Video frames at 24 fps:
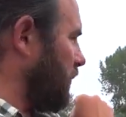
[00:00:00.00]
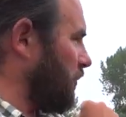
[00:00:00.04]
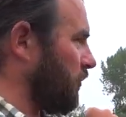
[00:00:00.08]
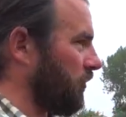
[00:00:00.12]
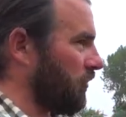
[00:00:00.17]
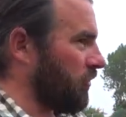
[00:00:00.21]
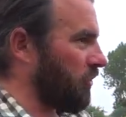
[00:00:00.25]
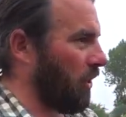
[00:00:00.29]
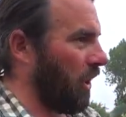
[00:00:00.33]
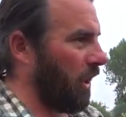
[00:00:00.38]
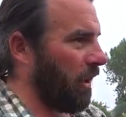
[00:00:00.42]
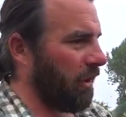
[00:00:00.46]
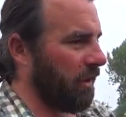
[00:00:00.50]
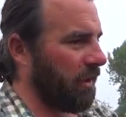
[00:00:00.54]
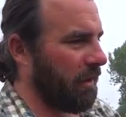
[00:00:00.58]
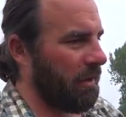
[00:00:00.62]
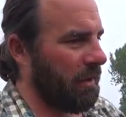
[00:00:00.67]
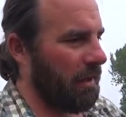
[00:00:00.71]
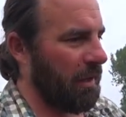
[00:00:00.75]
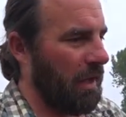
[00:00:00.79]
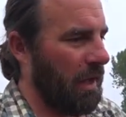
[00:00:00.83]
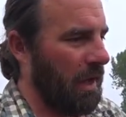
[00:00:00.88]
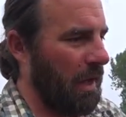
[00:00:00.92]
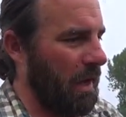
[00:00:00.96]
those dark,
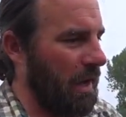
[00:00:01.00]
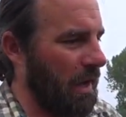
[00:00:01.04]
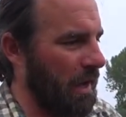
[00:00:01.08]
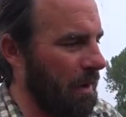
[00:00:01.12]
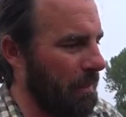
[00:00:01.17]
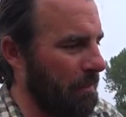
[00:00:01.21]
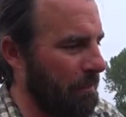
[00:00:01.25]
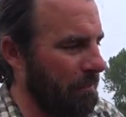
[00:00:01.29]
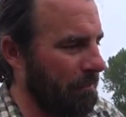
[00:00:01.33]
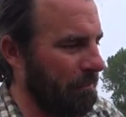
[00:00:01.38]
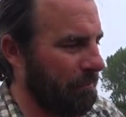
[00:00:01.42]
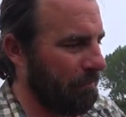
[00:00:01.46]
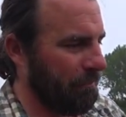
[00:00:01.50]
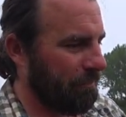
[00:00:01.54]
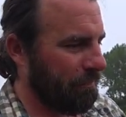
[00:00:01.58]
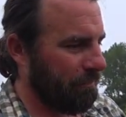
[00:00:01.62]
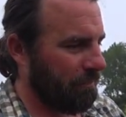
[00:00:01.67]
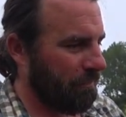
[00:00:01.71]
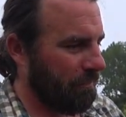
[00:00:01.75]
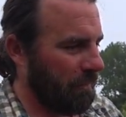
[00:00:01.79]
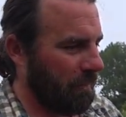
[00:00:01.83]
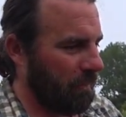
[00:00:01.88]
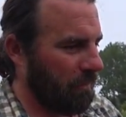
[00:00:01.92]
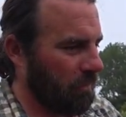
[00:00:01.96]
um,
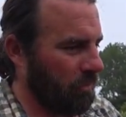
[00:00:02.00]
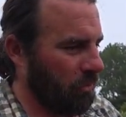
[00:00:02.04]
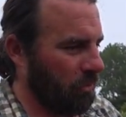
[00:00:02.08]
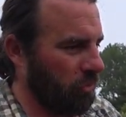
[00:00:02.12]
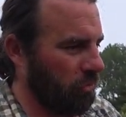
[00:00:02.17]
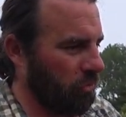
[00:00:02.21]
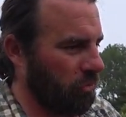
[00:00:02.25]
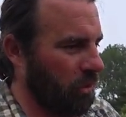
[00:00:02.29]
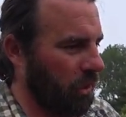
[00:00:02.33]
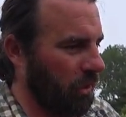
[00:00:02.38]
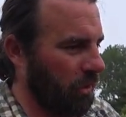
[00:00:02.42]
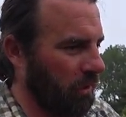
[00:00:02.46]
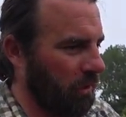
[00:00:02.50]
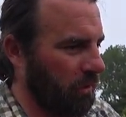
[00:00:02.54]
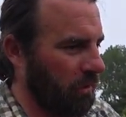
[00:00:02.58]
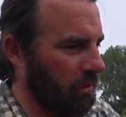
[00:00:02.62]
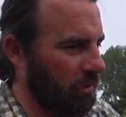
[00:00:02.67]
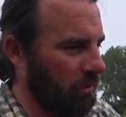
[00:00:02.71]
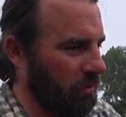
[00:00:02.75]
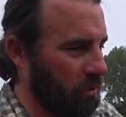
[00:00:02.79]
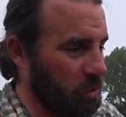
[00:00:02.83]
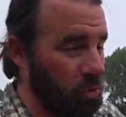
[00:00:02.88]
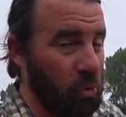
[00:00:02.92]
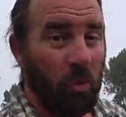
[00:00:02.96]
those dark
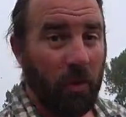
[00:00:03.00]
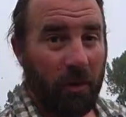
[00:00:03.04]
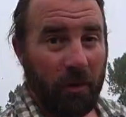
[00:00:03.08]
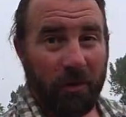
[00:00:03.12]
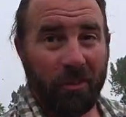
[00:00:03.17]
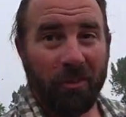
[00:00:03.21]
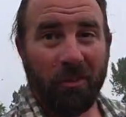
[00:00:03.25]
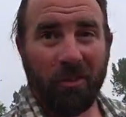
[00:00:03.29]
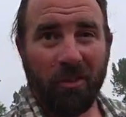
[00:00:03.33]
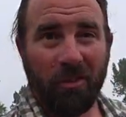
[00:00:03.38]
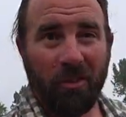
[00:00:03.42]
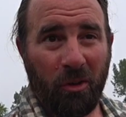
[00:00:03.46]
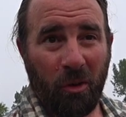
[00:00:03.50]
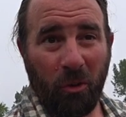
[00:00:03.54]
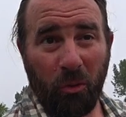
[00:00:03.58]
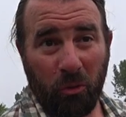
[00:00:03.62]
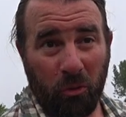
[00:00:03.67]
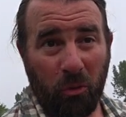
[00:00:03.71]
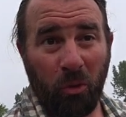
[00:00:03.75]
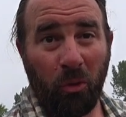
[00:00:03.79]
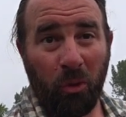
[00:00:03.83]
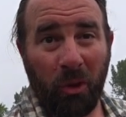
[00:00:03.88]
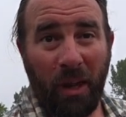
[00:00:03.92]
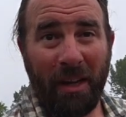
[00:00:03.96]
gourds, you know,
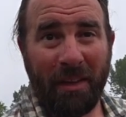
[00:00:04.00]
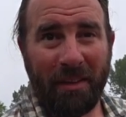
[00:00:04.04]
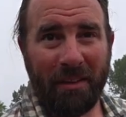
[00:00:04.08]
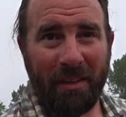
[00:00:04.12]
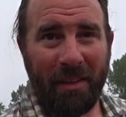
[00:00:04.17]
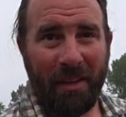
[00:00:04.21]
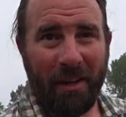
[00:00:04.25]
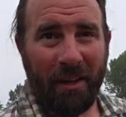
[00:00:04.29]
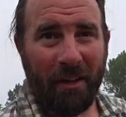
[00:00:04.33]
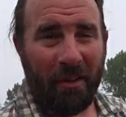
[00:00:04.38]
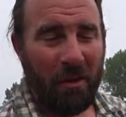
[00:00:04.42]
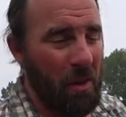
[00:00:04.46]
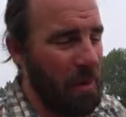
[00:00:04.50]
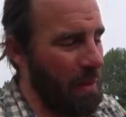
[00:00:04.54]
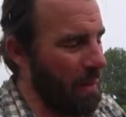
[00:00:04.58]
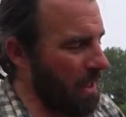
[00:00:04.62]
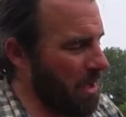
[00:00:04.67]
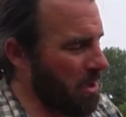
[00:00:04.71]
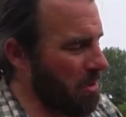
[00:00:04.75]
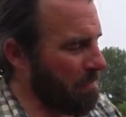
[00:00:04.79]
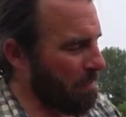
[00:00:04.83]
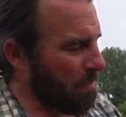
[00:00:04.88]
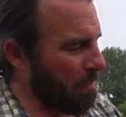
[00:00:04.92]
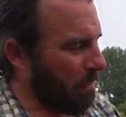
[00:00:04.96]
there's no light in there,
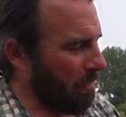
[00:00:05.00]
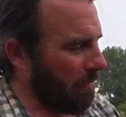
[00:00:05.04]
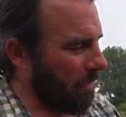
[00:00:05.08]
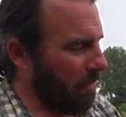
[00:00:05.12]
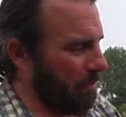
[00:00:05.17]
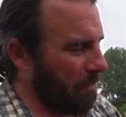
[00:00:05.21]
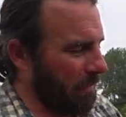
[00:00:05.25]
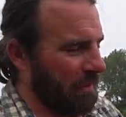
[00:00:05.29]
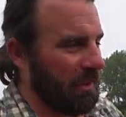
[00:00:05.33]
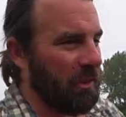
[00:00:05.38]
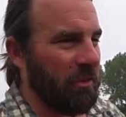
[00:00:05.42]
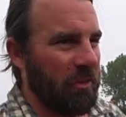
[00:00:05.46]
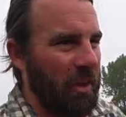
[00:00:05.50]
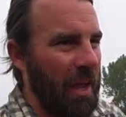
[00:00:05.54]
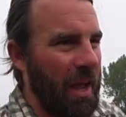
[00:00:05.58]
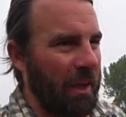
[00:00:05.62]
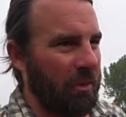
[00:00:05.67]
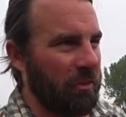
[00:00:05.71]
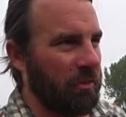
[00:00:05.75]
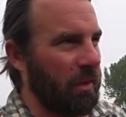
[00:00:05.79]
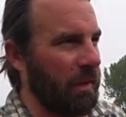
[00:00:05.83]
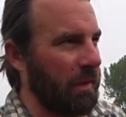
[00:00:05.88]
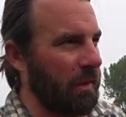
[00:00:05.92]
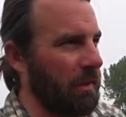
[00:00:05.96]
but this
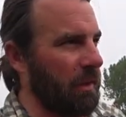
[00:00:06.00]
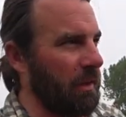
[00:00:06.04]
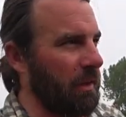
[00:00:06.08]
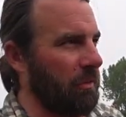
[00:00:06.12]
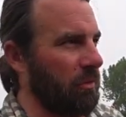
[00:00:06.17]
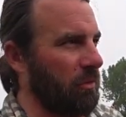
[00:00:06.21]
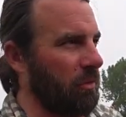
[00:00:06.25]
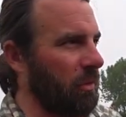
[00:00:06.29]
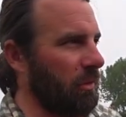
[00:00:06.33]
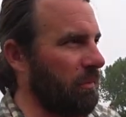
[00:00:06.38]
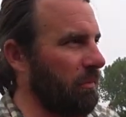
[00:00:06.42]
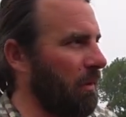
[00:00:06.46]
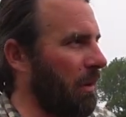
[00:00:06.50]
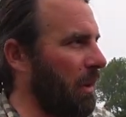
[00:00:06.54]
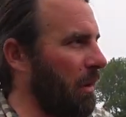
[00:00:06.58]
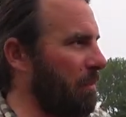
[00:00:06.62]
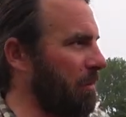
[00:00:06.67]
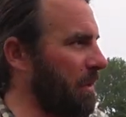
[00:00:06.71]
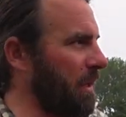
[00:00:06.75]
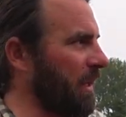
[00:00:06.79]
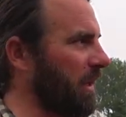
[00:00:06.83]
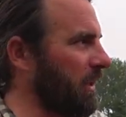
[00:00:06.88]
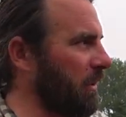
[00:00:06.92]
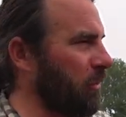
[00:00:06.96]
acts like a sort of a
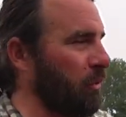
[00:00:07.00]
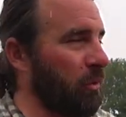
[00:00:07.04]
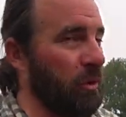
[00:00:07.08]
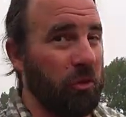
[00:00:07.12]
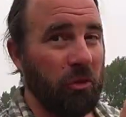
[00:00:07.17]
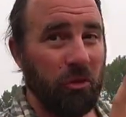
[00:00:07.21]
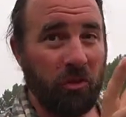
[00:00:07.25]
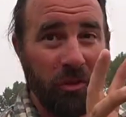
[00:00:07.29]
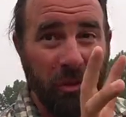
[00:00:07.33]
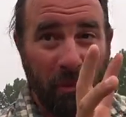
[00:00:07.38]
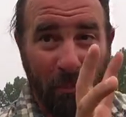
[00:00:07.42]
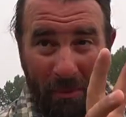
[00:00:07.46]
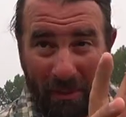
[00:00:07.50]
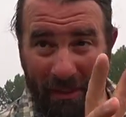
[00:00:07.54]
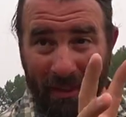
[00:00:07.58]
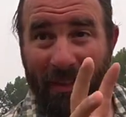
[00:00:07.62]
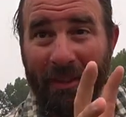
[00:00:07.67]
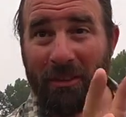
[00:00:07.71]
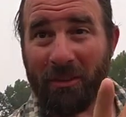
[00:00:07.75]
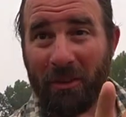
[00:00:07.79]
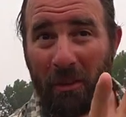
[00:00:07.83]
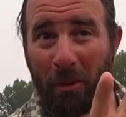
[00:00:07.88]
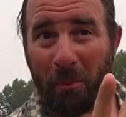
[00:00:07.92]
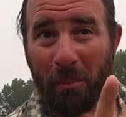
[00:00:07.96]
beacon or a
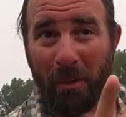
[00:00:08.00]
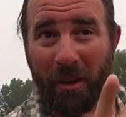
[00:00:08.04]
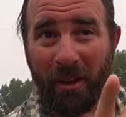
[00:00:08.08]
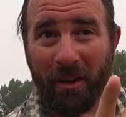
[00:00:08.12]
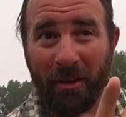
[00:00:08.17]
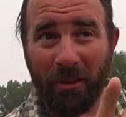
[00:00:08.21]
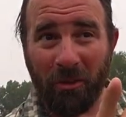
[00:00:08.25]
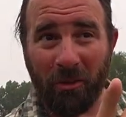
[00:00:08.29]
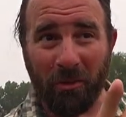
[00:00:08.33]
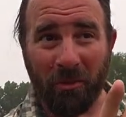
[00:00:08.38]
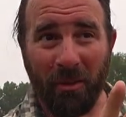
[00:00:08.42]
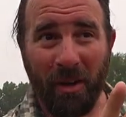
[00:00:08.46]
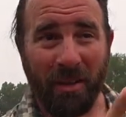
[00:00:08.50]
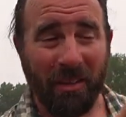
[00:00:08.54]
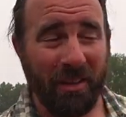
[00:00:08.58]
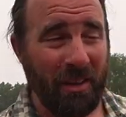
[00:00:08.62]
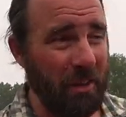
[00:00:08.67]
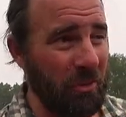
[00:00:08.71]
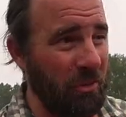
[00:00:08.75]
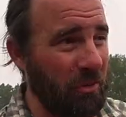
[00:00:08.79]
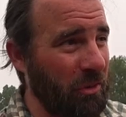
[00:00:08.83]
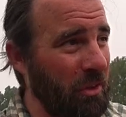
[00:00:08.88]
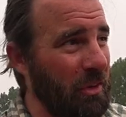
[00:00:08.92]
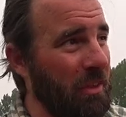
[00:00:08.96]
stimulant to the parents, right?
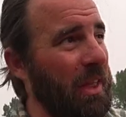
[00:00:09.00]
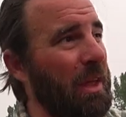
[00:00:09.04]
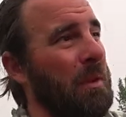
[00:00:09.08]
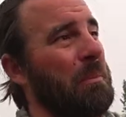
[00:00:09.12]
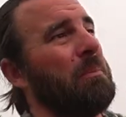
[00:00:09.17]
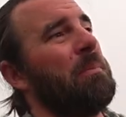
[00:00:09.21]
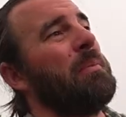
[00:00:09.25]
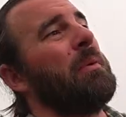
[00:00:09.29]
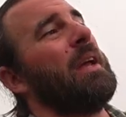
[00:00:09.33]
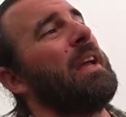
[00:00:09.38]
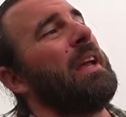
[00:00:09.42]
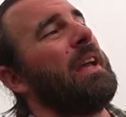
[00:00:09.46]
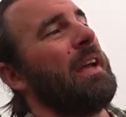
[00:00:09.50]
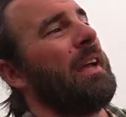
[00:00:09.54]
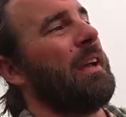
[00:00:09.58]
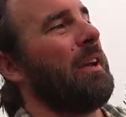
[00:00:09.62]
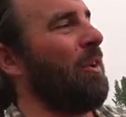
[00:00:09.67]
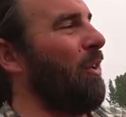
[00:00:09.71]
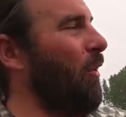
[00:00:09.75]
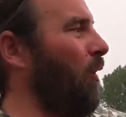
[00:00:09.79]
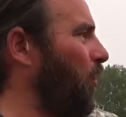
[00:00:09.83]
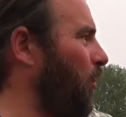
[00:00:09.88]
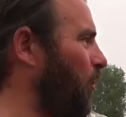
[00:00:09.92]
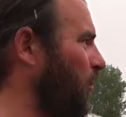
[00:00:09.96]
They see that
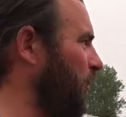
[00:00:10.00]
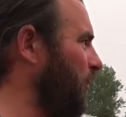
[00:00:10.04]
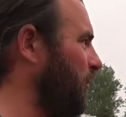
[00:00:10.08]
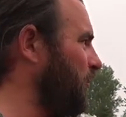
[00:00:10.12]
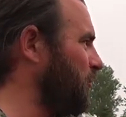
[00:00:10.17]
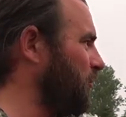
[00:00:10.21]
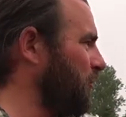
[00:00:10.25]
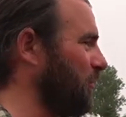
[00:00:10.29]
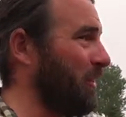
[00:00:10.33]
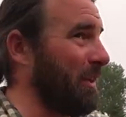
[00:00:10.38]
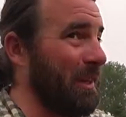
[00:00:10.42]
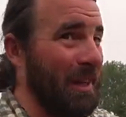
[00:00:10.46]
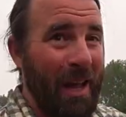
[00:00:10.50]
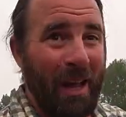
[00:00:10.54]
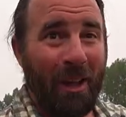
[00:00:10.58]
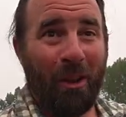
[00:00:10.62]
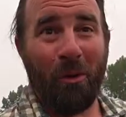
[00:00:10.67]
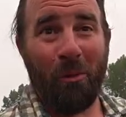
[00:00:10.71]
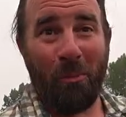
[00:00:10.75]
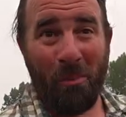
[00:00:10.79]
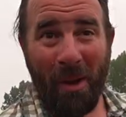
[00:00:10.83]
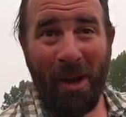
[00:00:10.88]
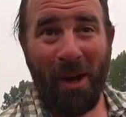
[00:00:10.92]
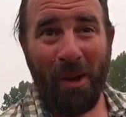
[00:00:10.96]
big orange or
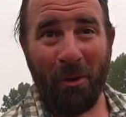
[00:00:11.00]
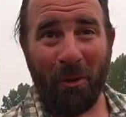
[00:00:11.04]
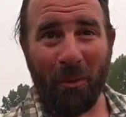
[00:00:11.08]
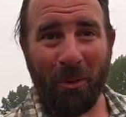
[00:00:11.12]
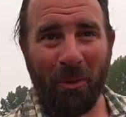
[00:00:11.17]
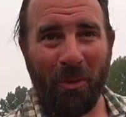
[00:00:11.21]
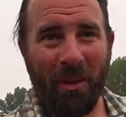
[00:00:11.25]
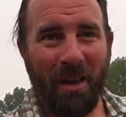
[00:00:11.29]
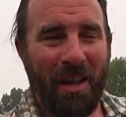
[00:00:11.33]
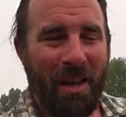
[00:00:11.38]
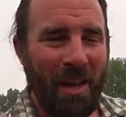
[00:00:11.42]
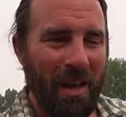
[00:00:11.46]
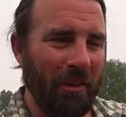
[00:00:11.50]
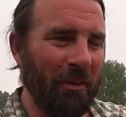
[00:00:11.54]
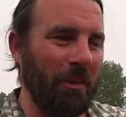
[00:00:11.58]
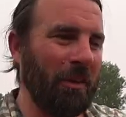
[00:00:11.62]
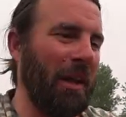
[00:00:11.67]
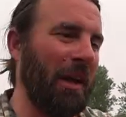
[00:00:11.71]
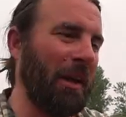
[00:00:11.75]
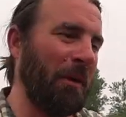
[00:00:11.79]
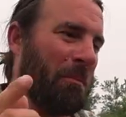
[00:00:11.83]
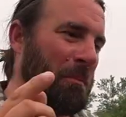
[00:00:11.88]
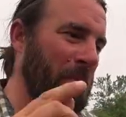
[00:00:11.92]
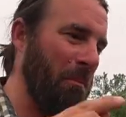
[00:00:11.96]
yellow mouth and they're
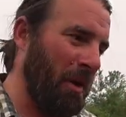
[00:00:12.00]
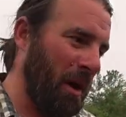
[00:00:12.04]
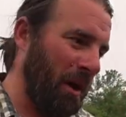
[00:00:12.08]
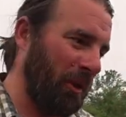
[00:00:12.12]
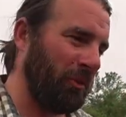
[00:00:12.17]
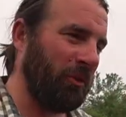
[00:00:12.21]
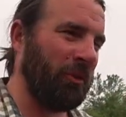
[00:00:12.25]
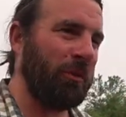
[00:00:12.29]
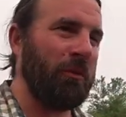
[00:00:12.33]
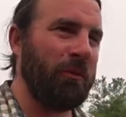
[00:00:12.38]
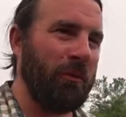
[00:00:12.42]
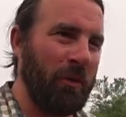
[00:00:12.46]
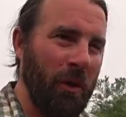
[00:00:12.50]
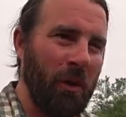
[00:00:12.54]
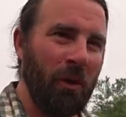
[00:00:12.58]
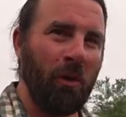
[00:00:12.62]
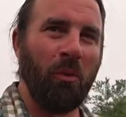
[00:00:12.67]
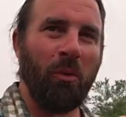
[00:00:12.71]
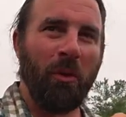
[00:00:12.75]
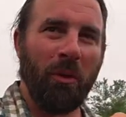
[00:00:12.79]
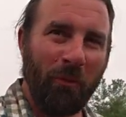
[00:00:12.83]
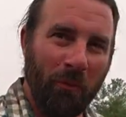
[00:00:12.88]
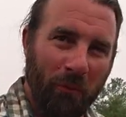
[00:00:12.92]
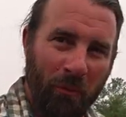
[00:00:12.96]
like, must
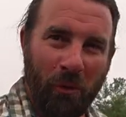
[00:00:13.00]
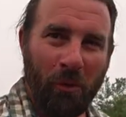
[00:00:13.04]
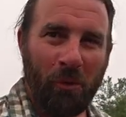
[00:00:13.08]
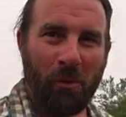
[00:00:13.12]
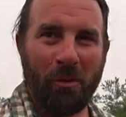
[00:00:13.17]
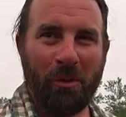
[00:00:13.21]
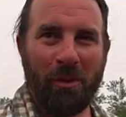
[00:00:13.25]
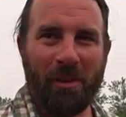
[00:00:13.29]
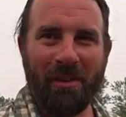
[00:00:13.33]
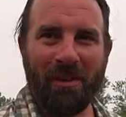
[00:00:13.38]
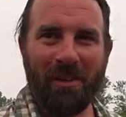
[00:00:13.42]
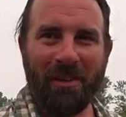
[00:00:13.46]
fill with food,